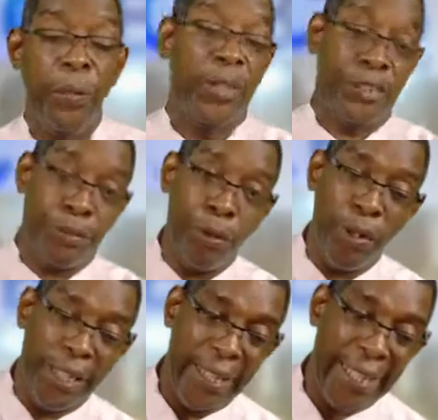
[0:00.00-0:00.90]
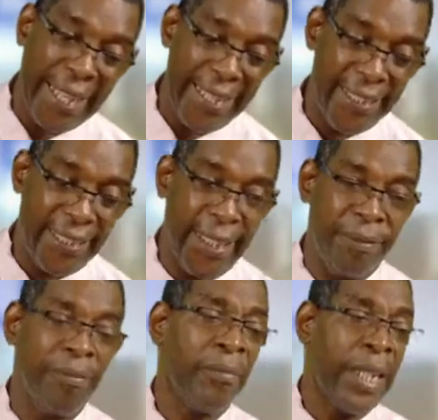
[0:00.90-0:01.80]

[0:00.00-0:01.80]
was thrown in the lion's den